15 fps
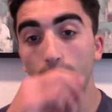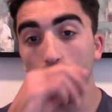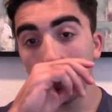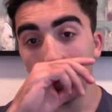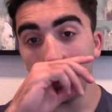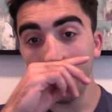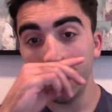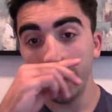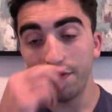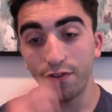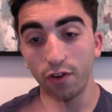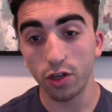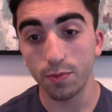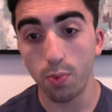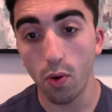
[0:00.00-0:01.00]
the
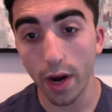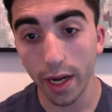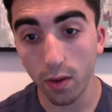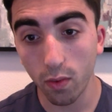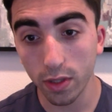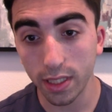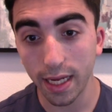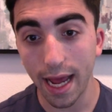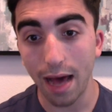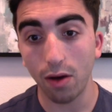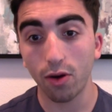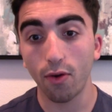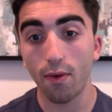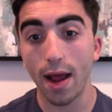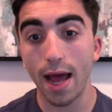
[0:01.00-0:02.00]
first point was an
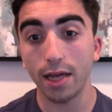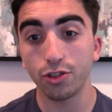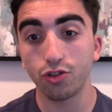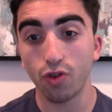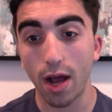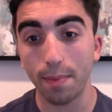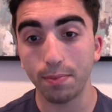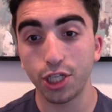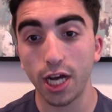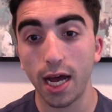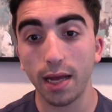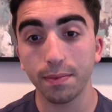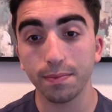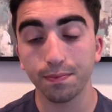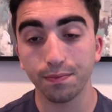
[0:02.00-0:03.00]
Alcaraz drop
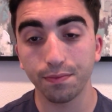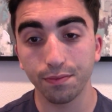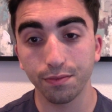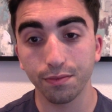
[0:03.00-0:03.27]
shot